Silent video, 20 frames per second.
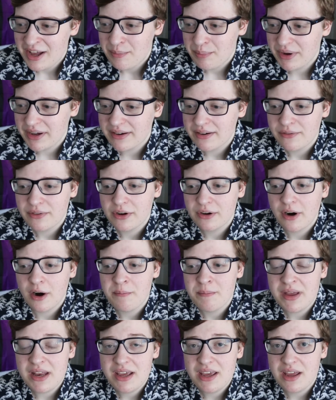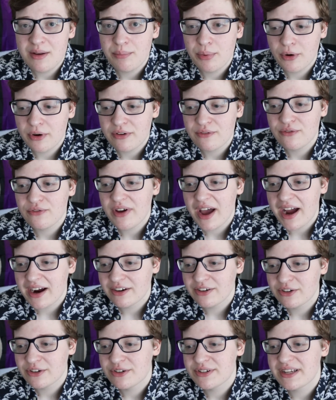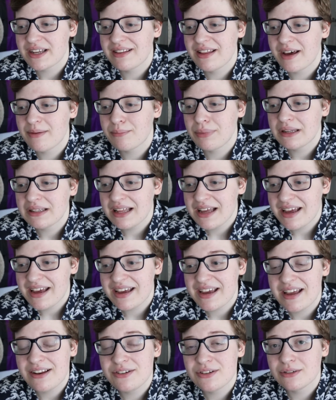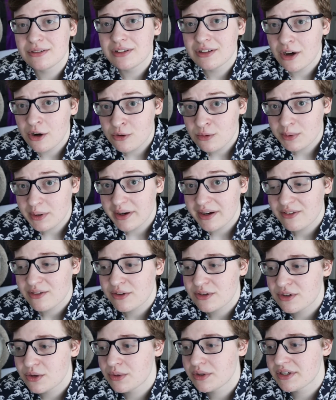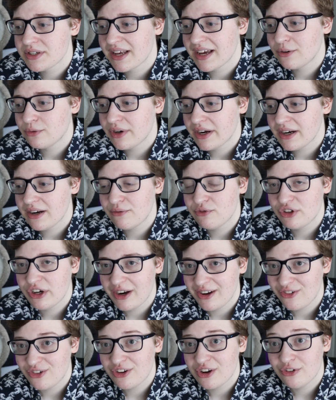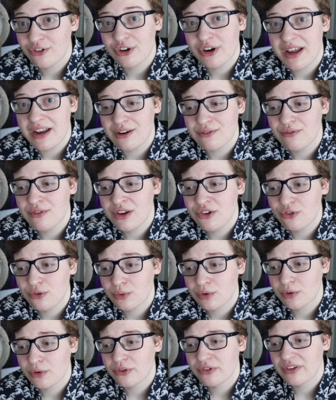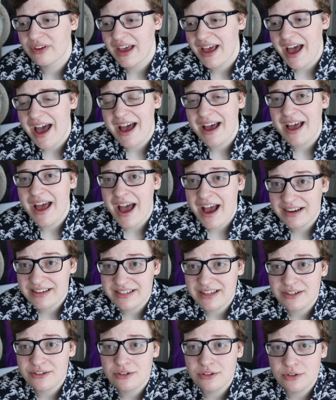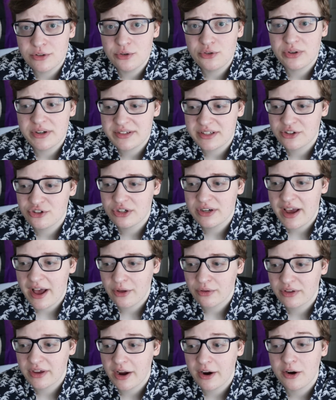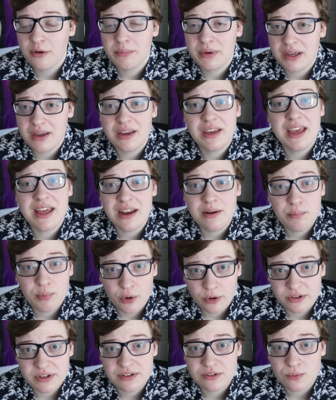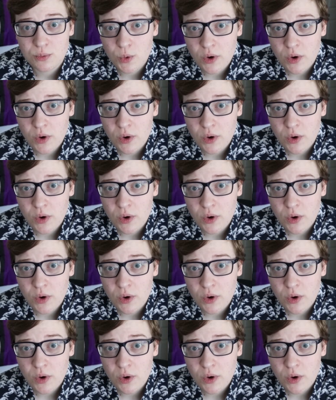but there are many important factors that play into lowering the suicide rate of transgender individuals, access to transition healthcare being an important